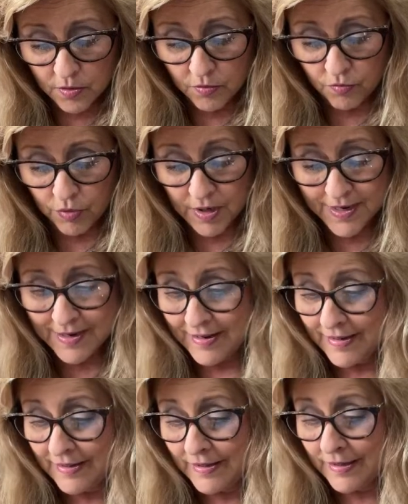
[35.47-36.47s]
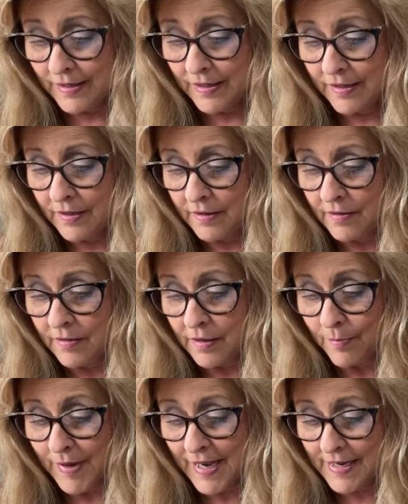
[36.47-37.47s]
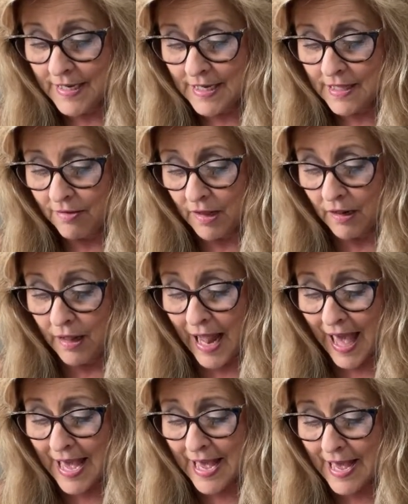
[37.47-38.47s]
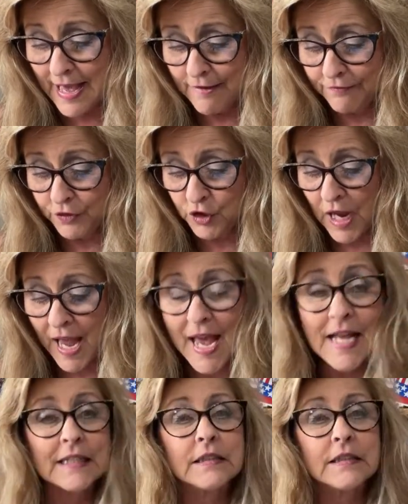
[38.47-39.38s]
All right. Am I in the live chat?